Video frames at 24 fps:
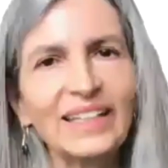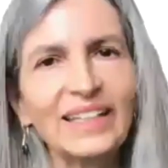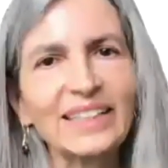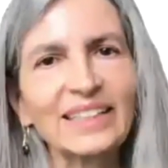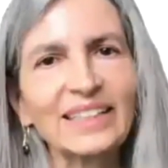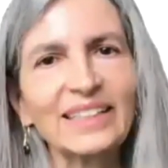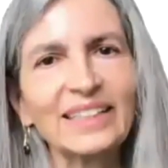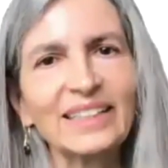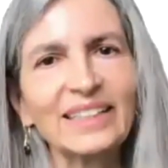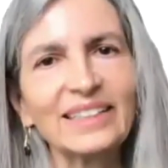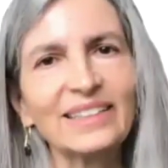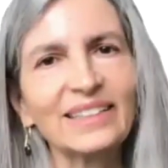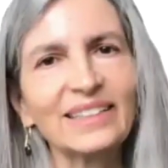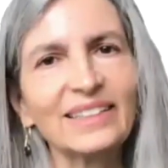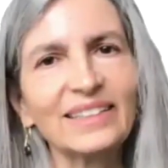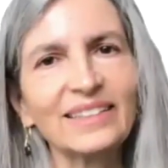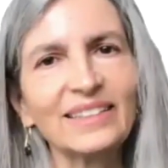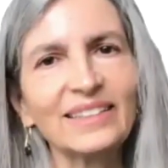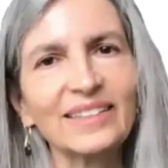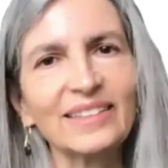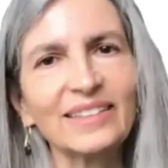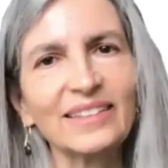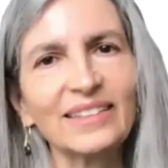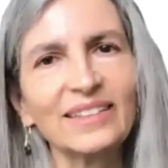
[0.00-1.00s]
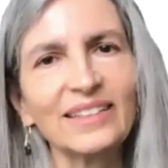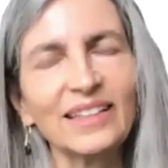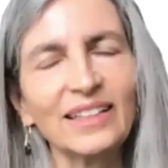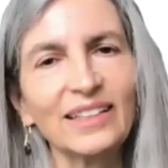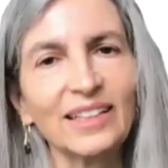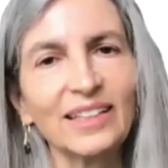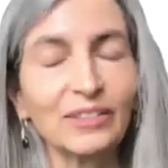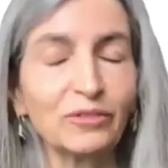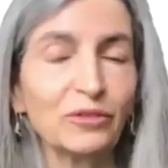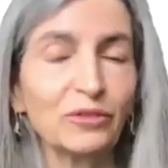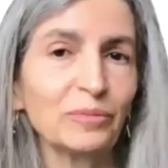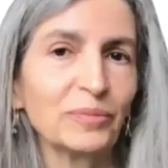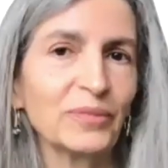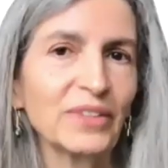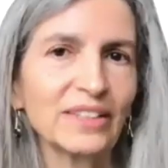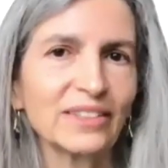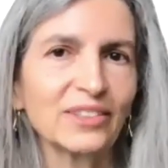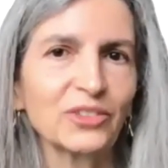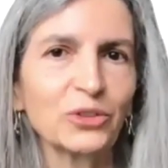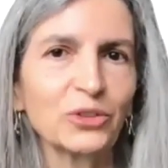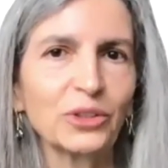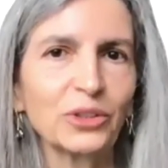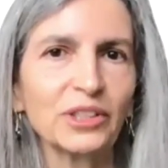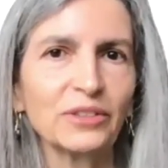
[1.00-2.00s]
a
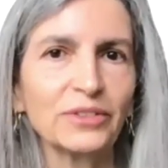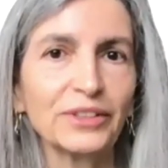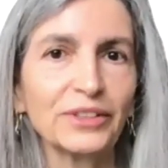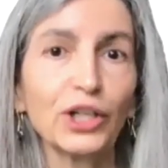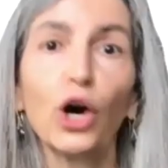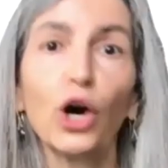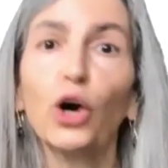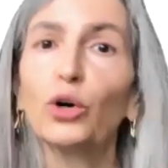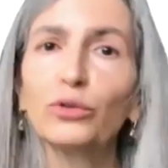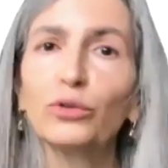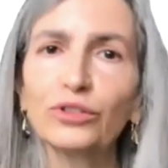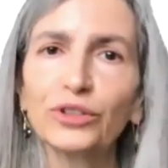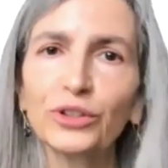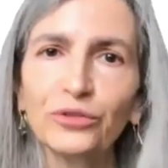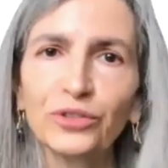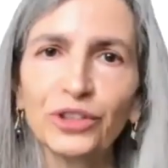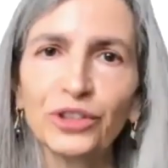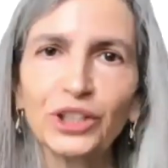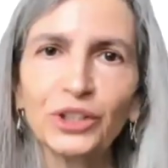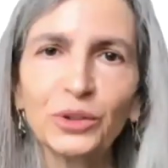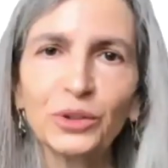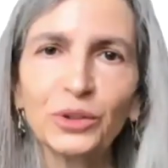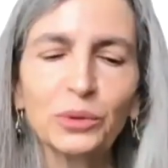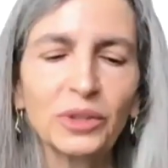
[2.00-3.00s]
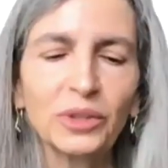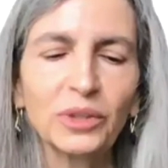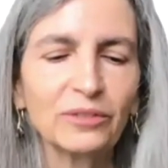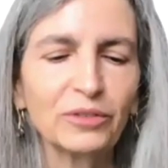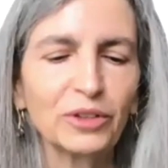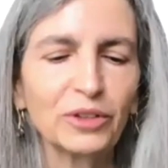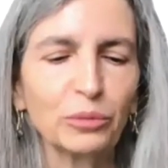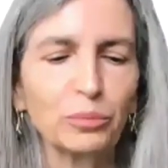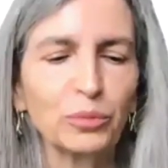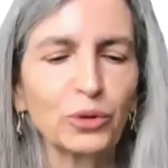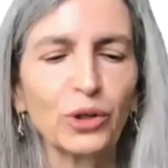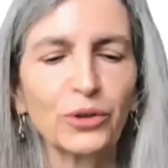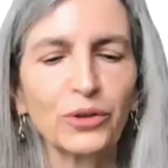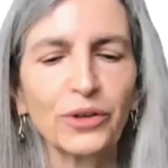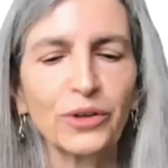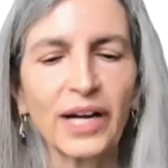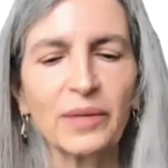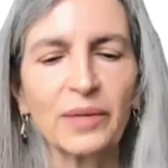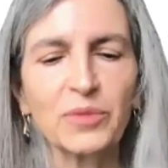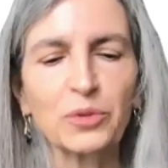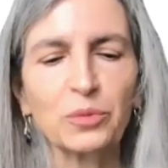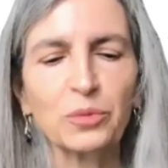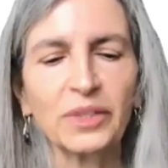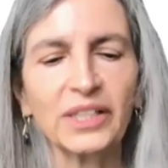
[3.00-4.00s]
sort of an overview of the
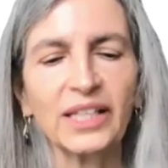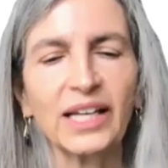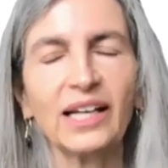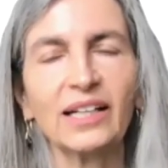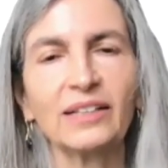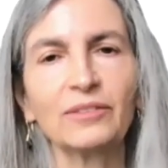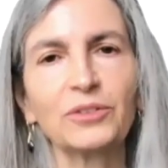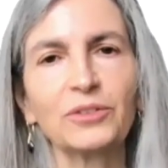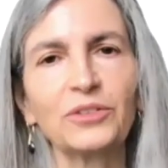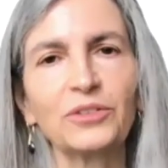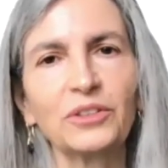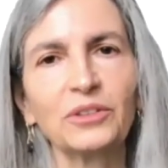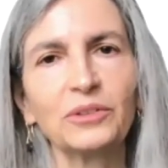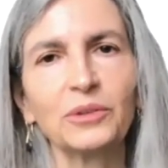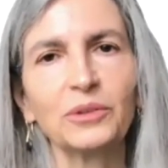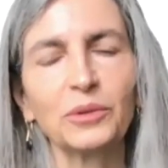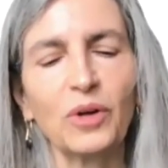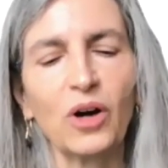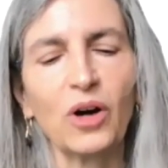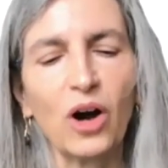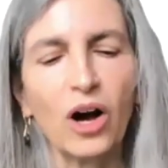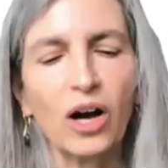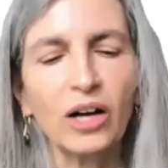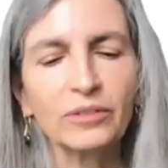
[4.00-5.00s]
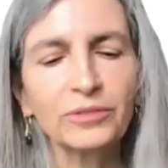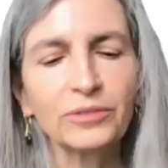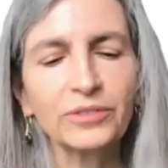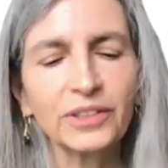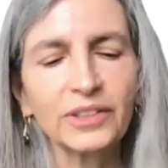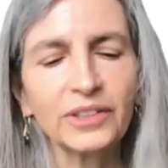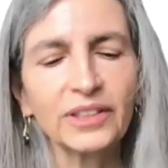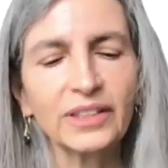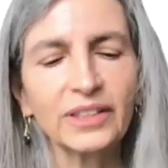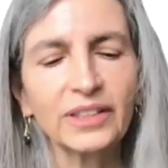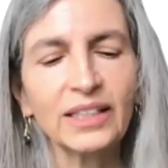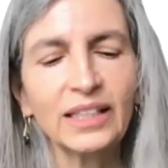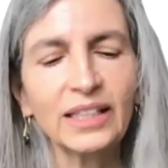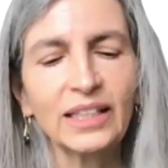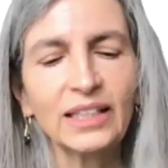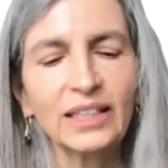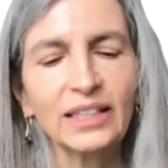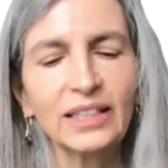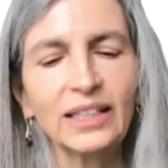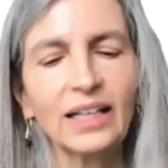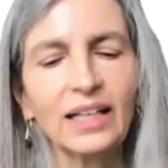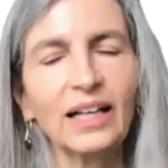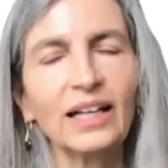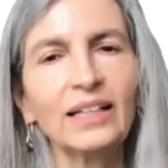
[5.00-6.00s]
programs we have to offer.
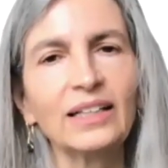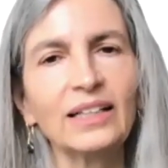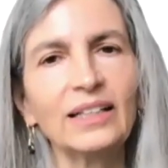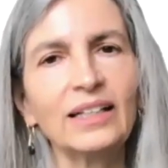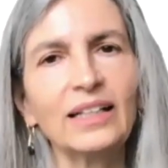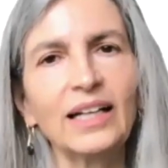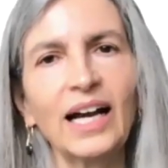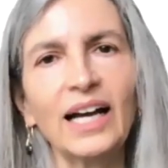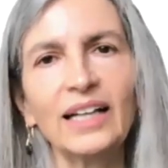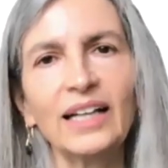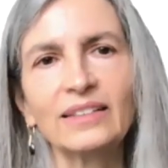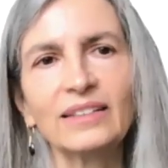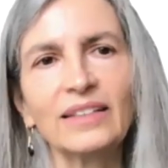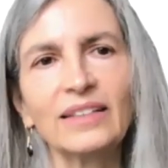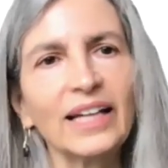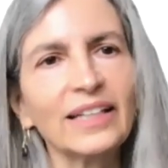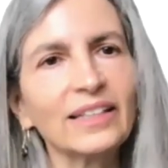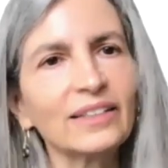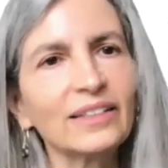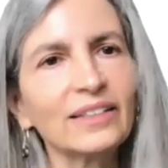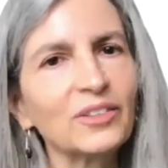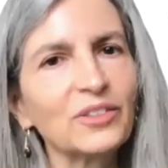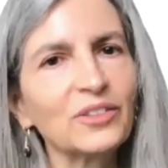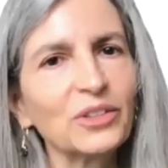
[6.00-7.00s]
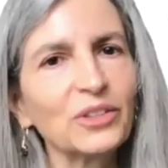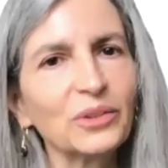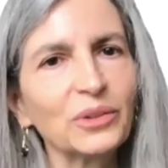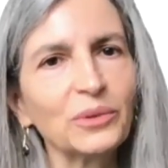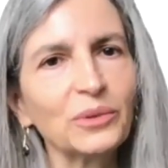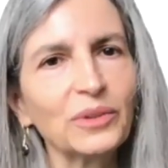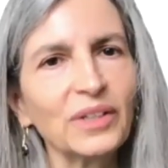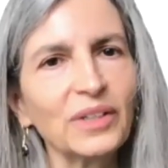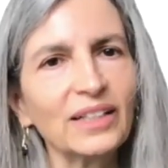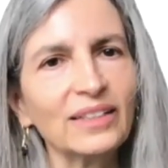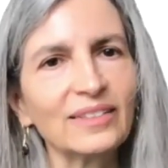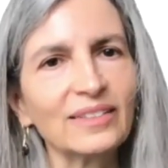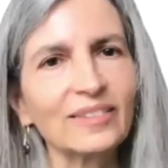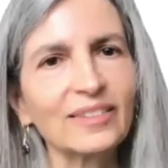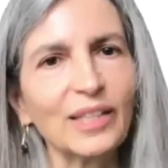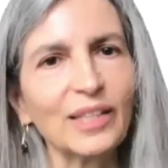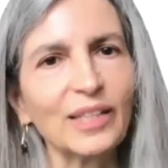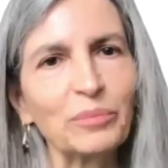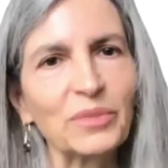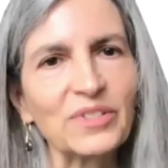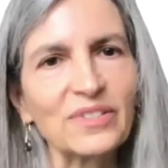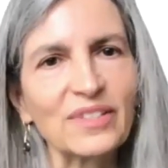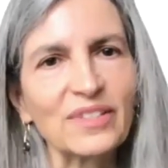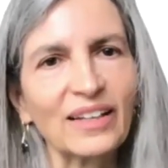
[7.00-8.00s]
I'd like to
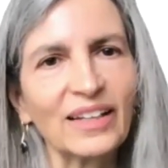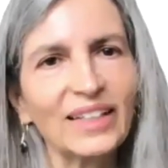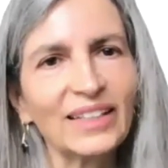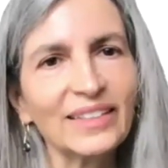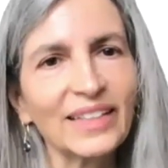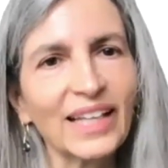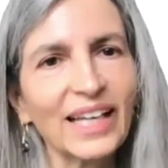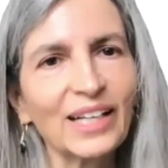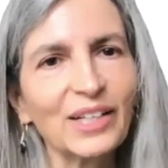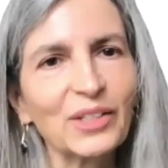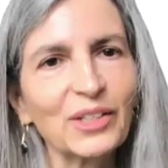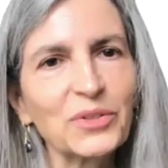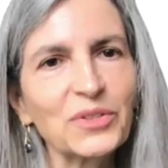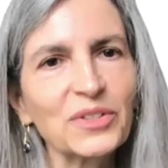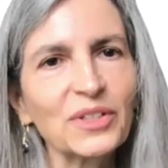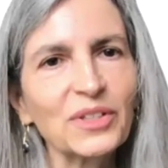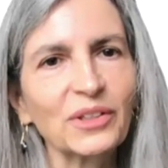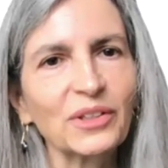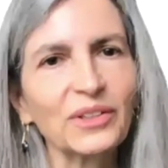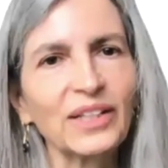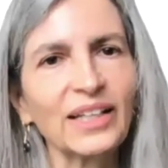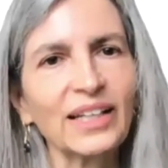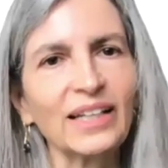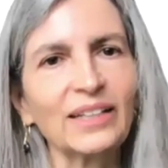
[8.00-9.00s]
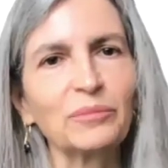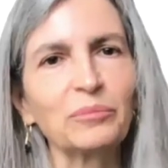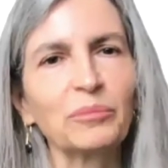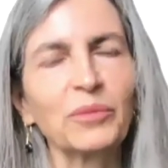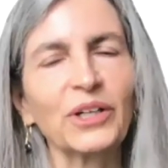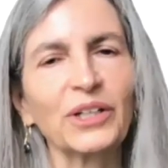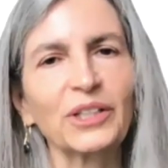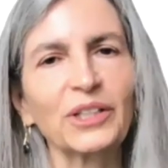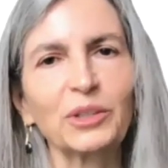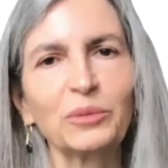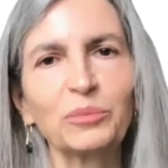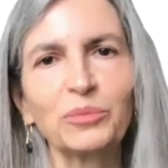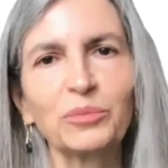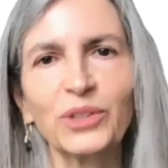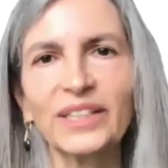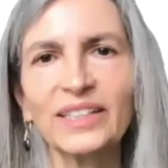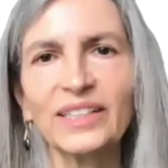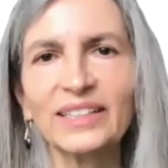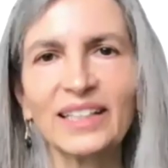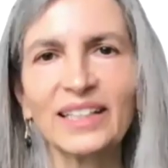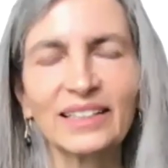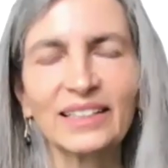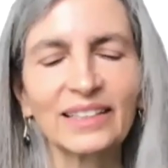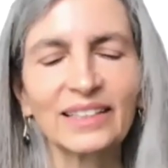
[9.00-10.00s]
step aside now so that Mark
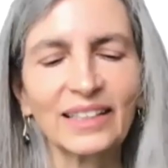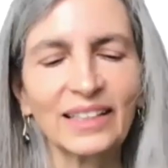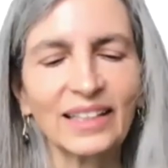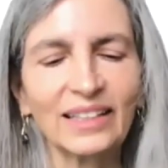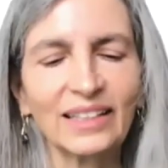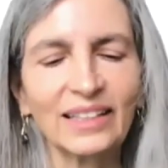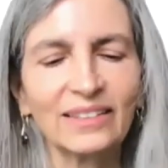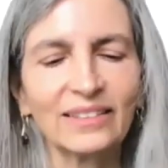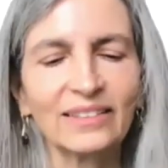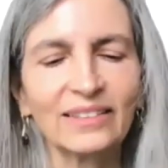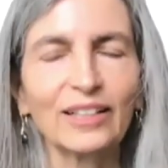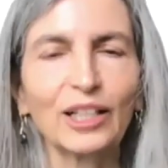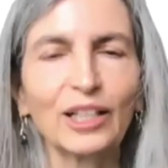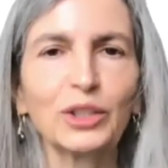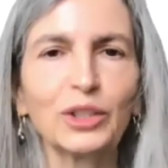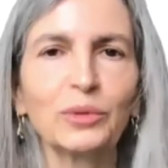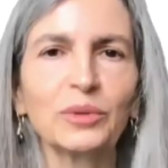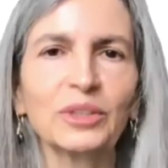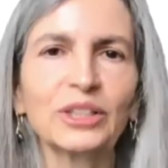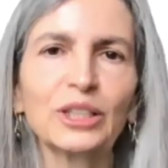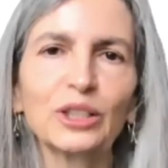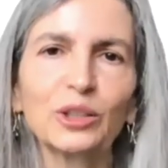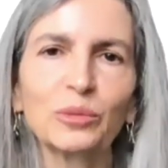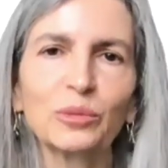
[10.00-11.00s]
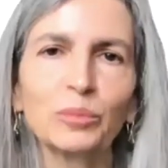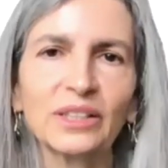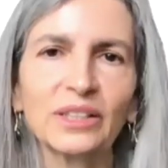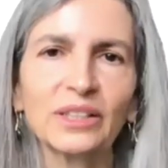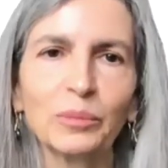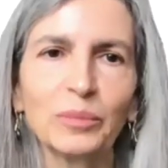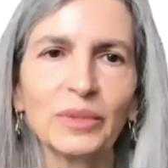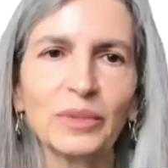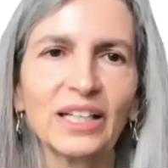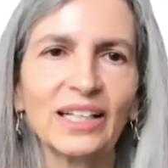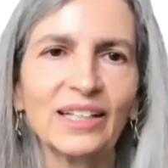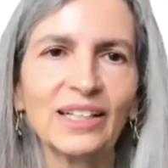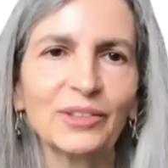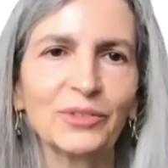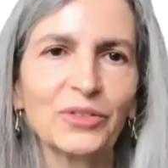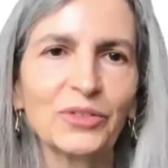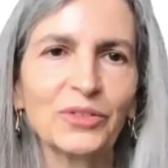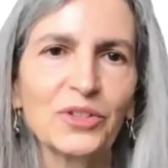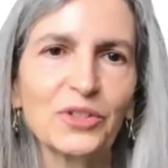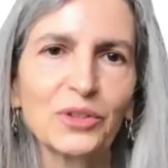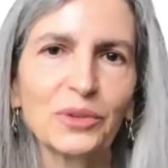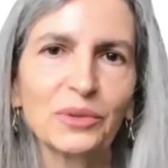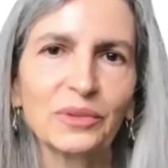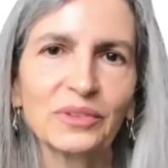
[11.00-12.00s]
Cabrina can tell you a little bit about
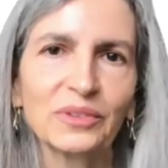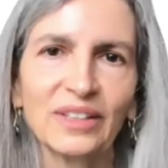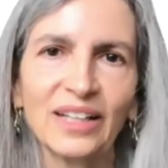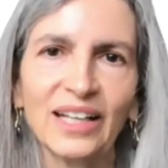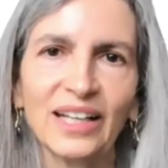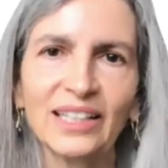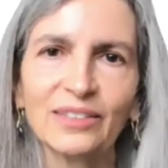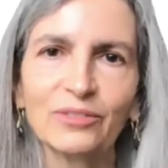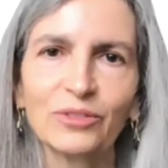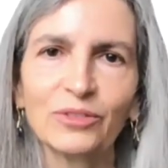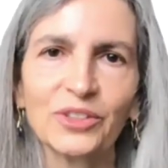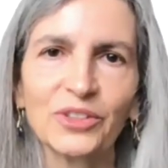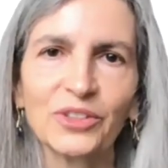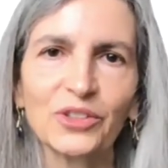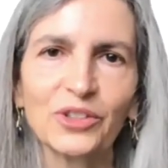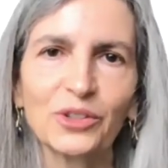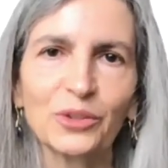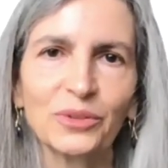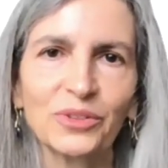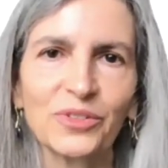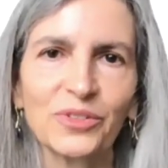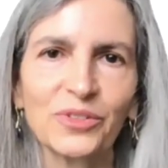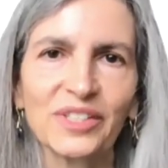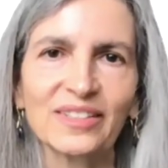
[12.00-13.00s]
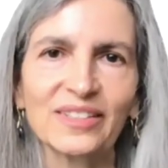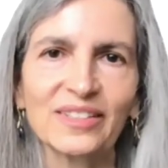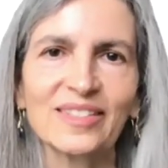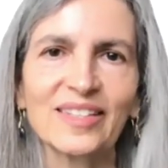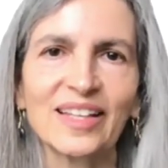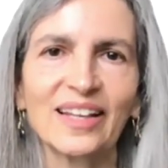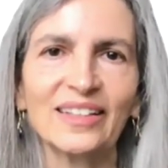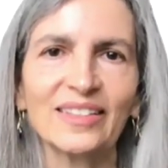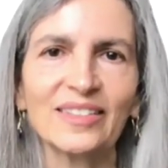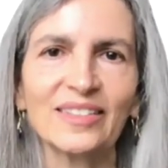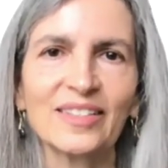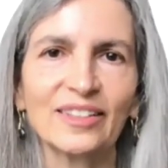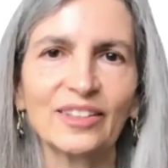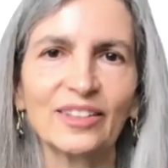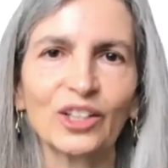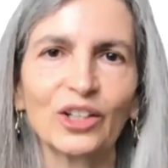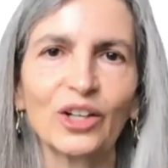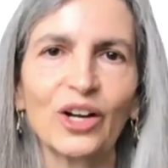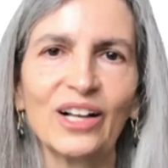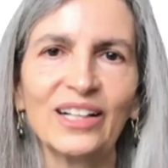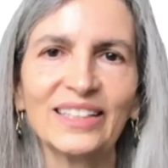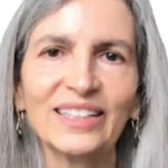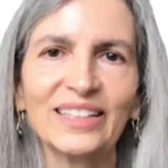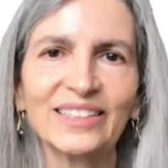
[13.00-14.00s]
student life and student success in the
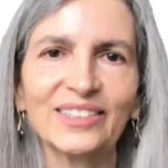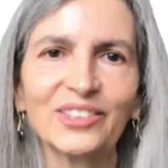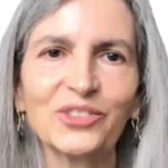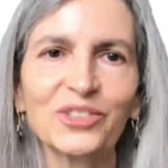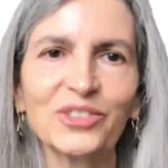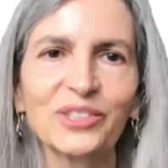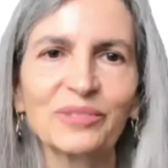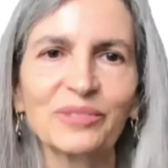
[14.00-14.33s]
college.